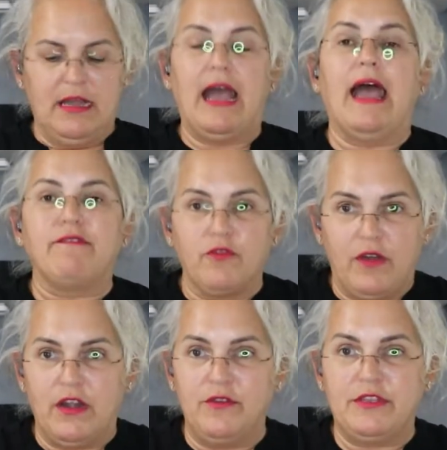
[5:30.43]
I have to
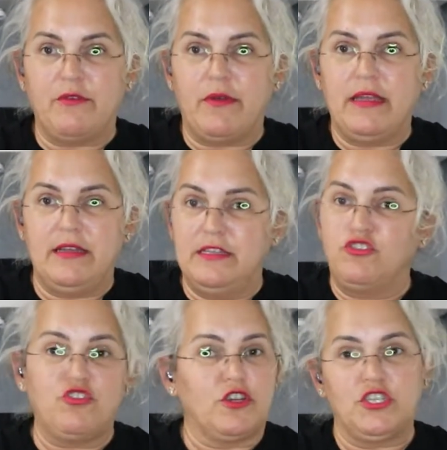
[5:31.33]
follow their
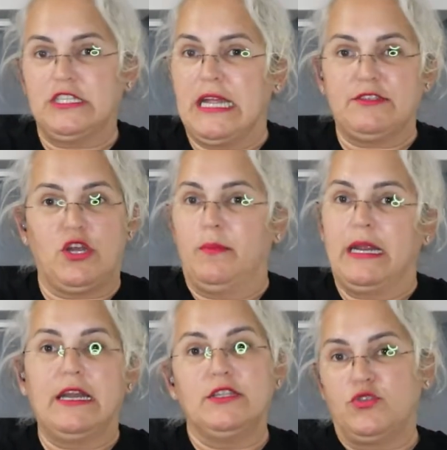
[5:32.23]
instructions, so I'm
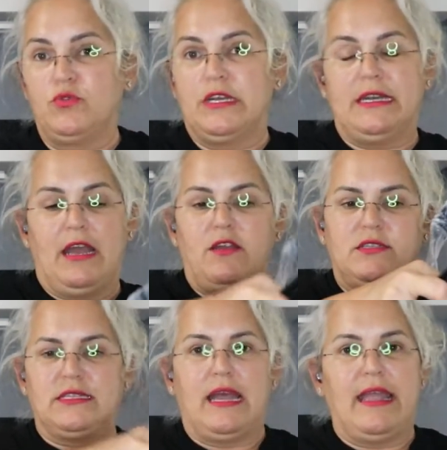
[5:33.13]
not going to do that now
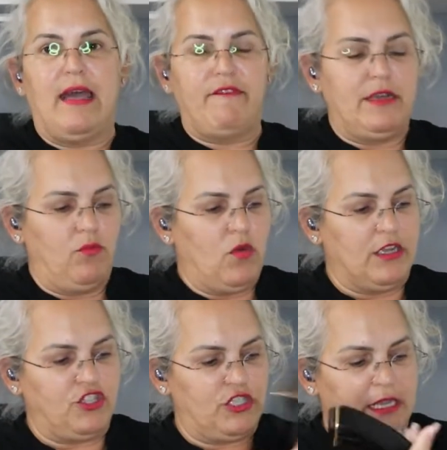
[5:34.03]
because I haven't
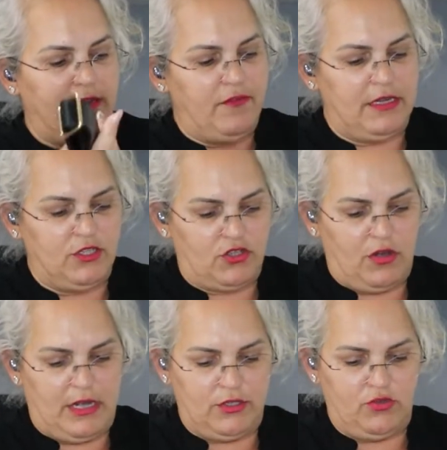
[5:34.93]
watched any videos on
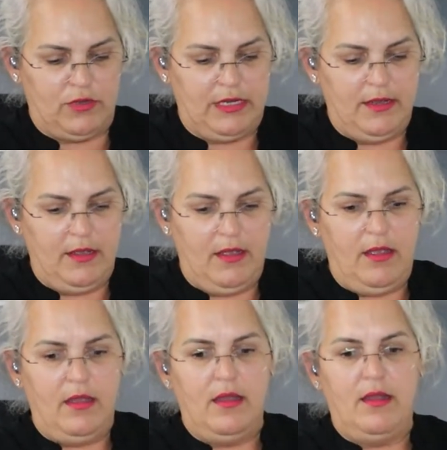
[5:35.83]
how to do it.
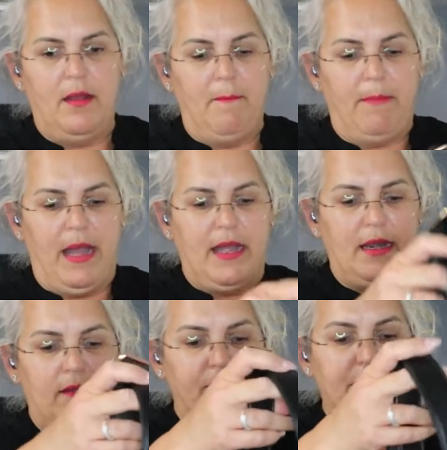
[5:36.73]

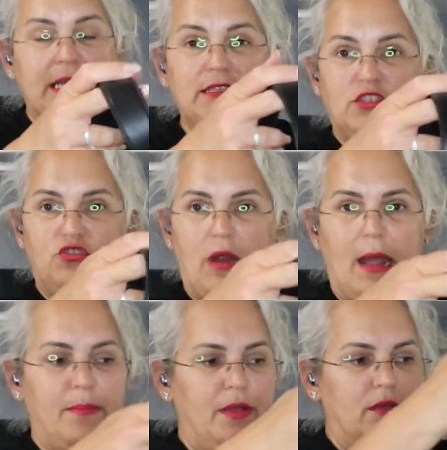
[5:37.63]
But this
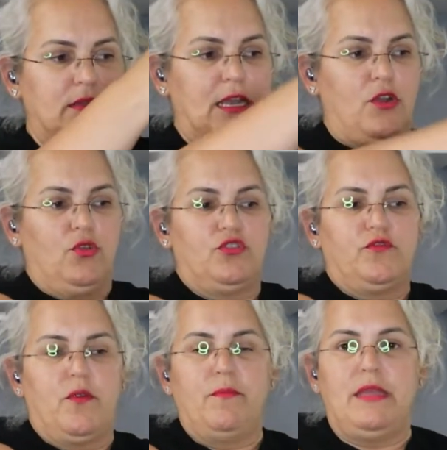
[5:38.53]
strap that goes
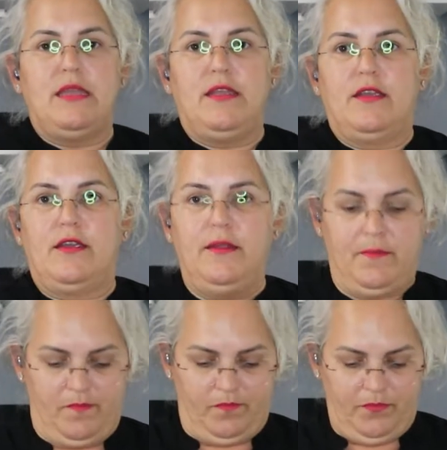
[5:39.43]
from here
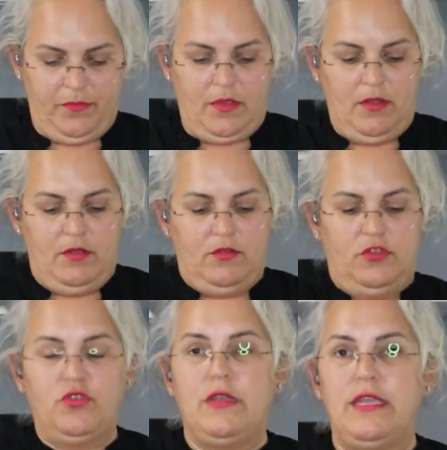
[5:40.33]

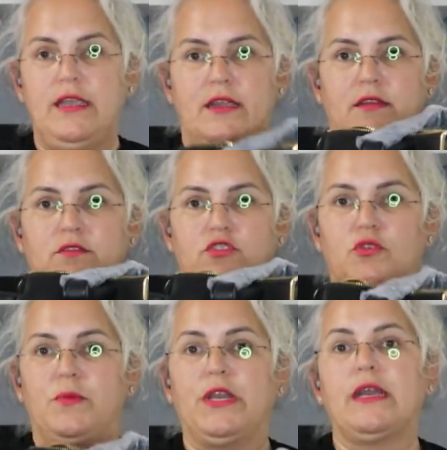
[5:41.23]
to here to
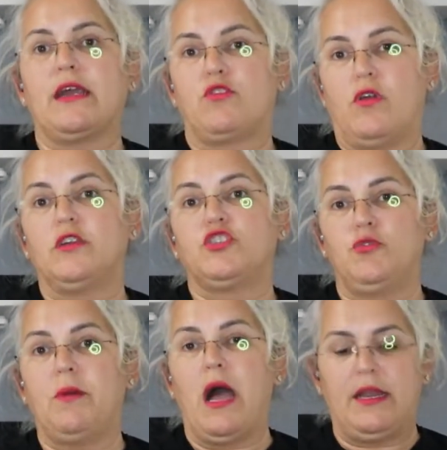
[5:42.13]
put it across your
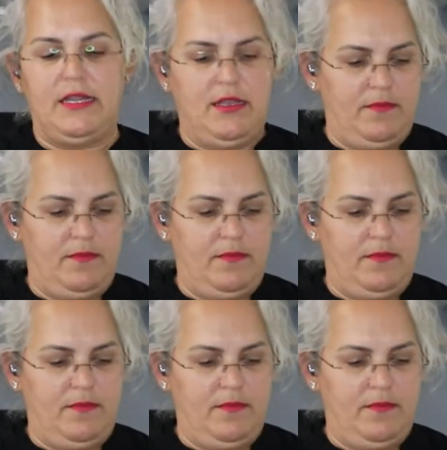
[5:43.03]
body.